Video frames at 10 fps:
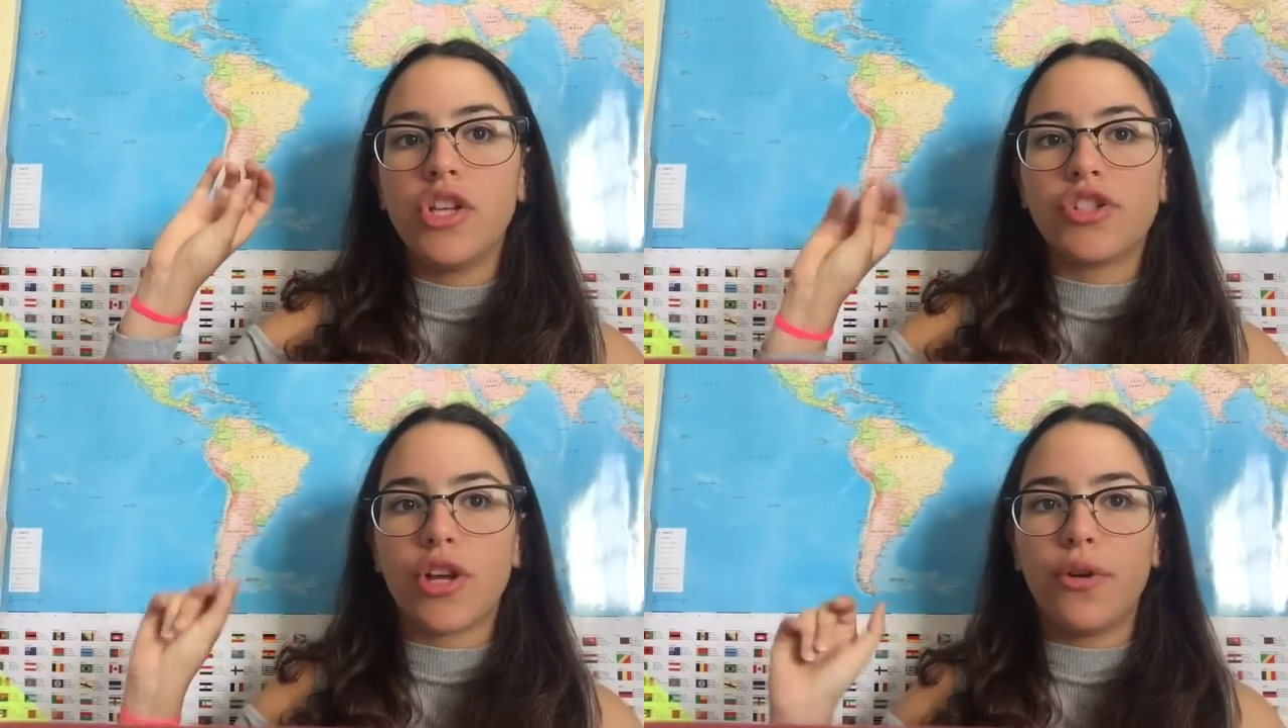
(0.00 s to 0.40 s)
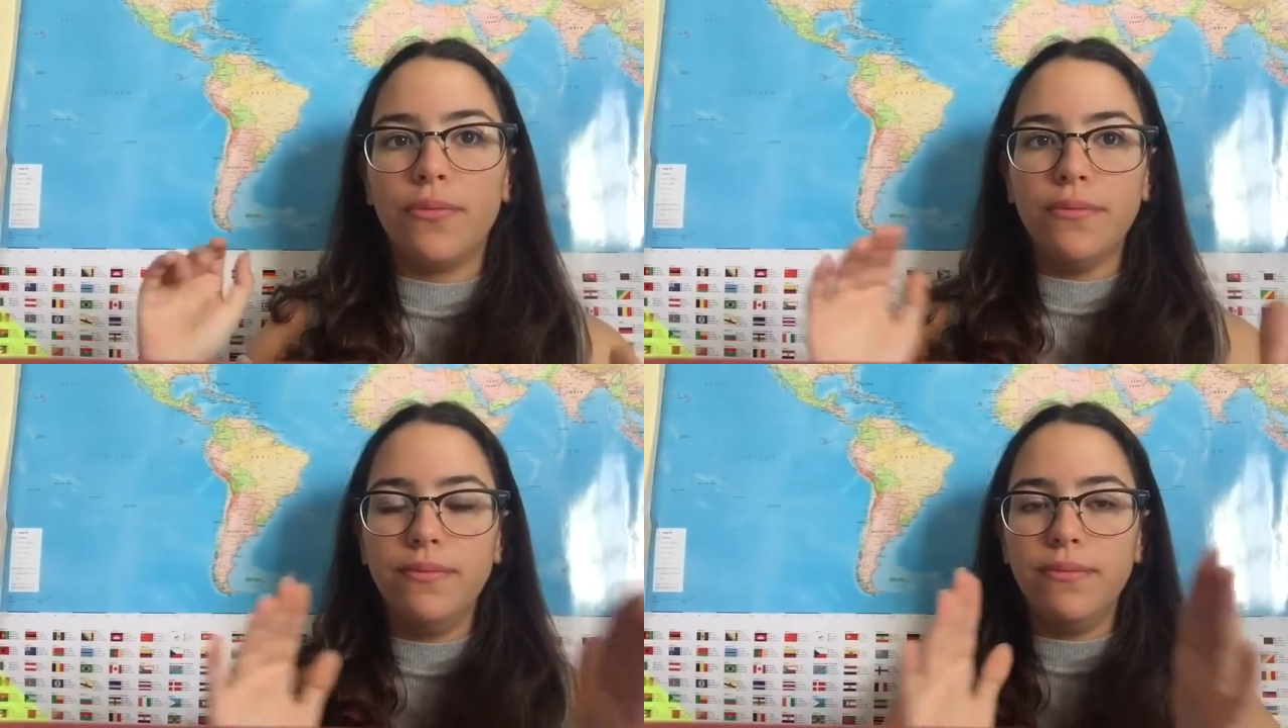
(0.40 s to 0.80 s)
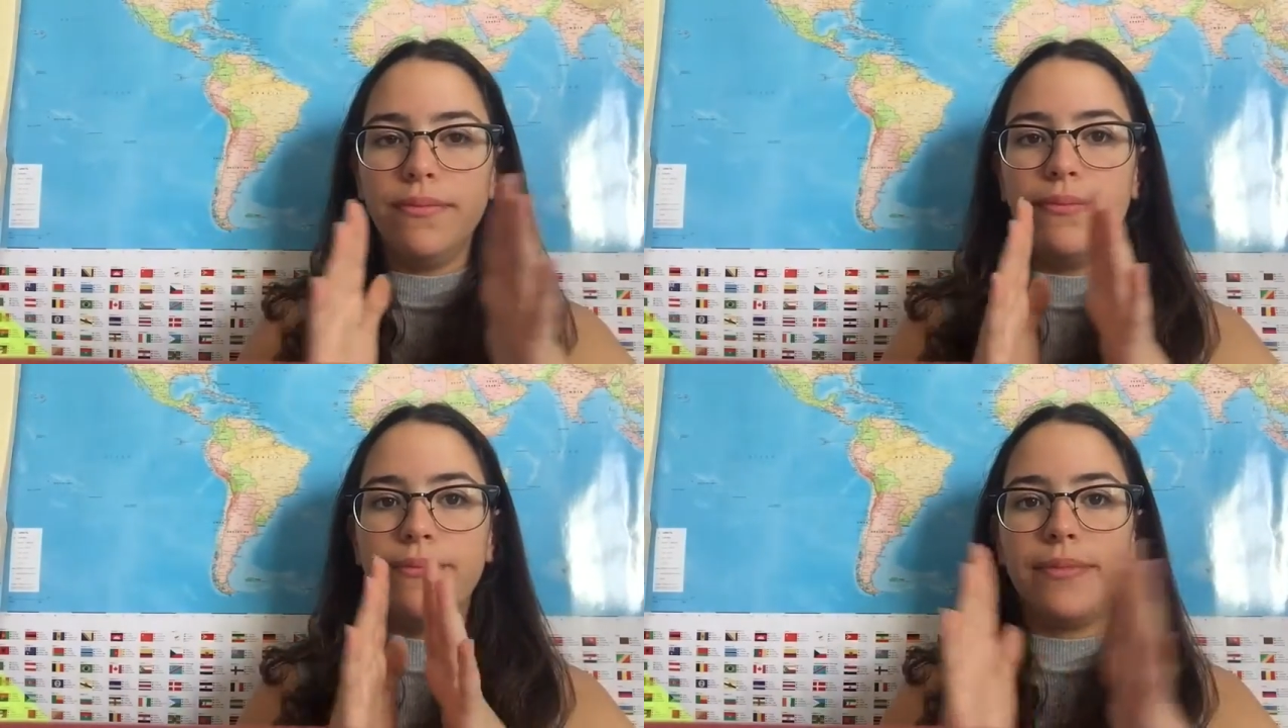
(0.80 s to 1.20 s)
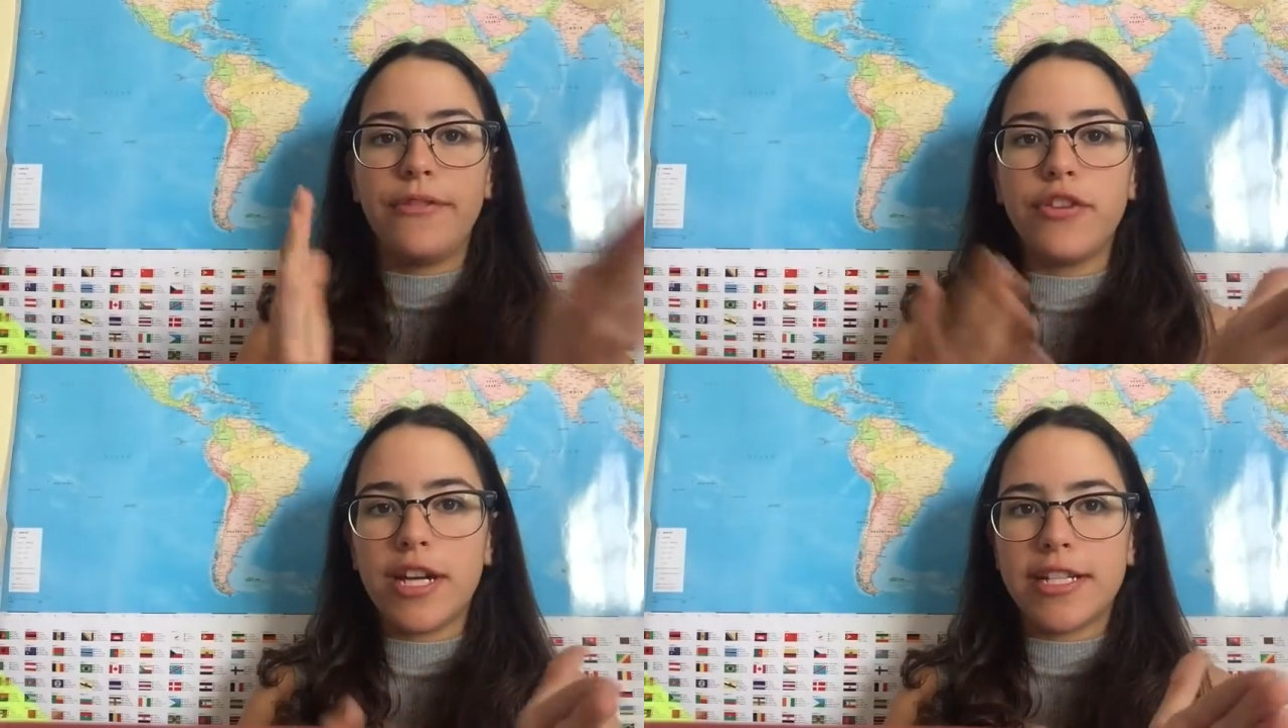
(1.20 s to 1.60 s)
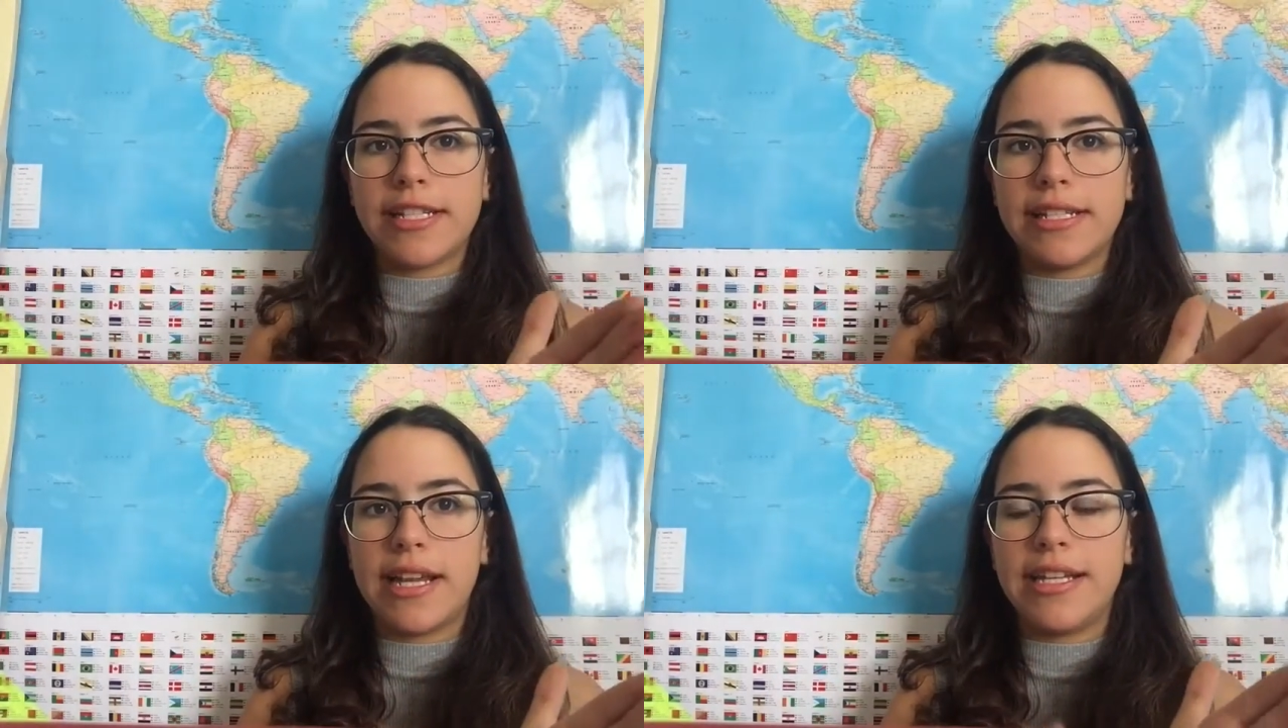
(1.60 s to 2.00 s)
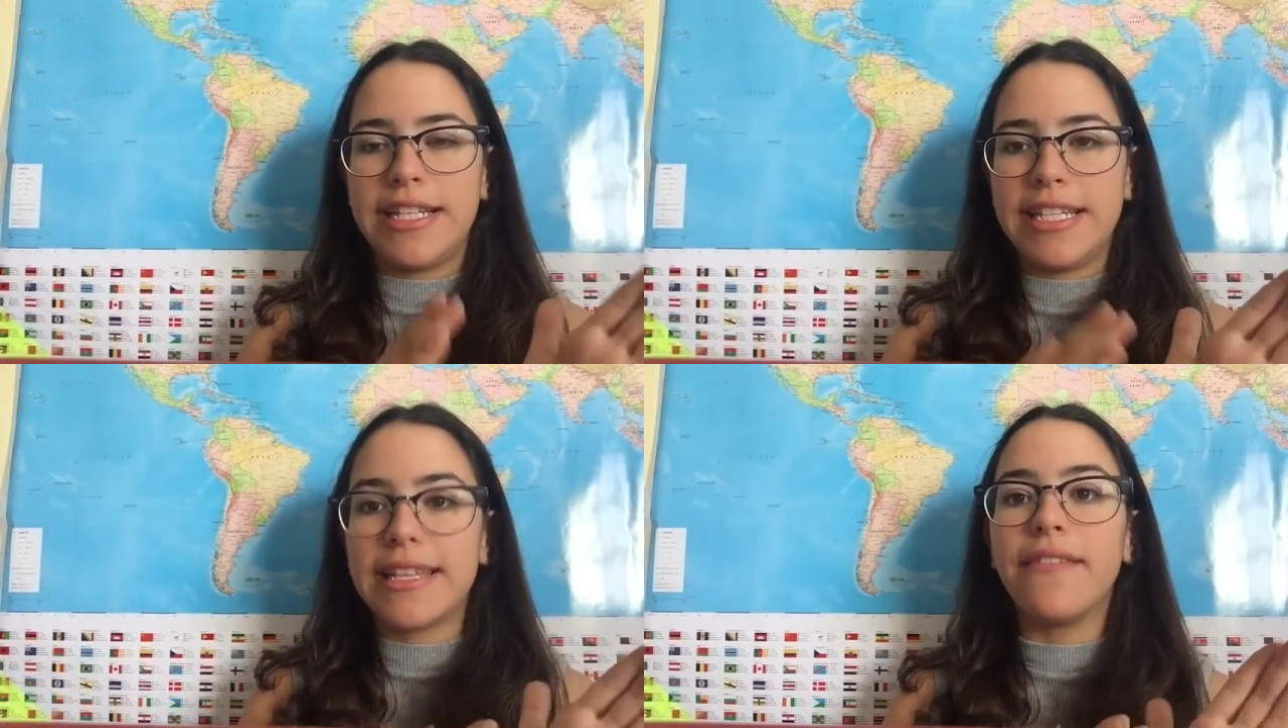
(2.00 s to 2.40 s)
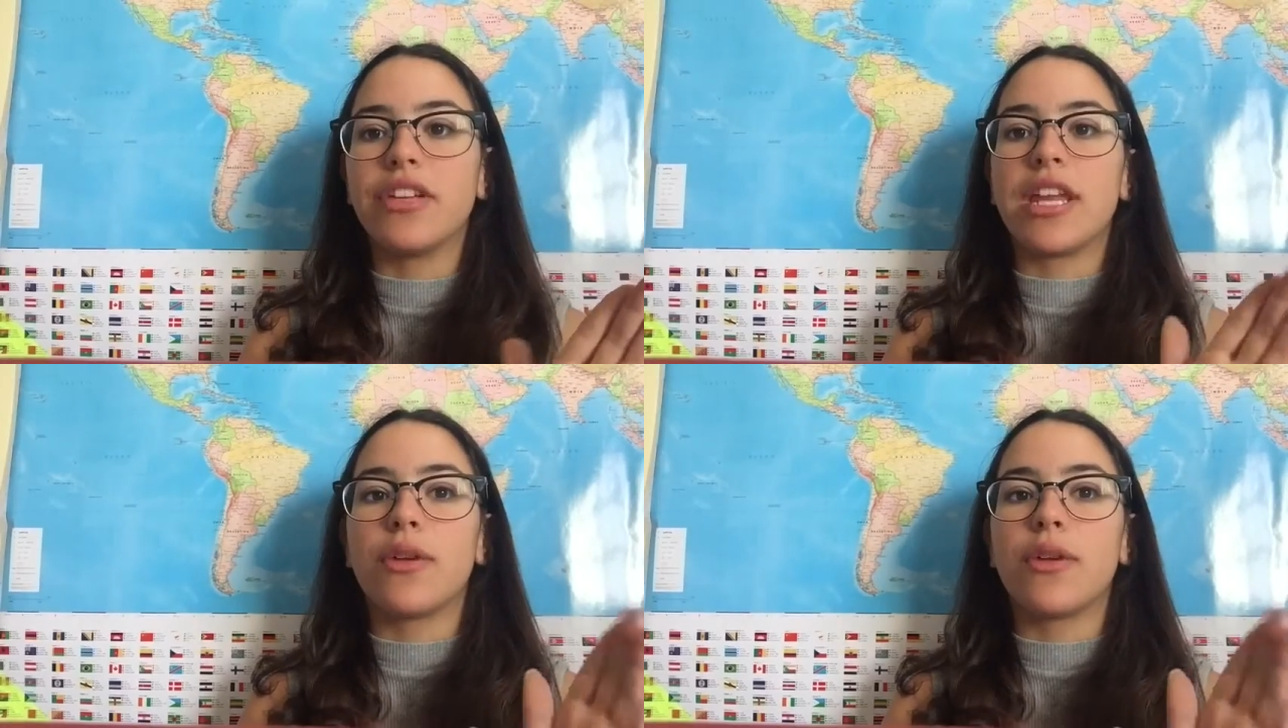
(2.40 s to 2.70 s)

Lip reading: So before 1997,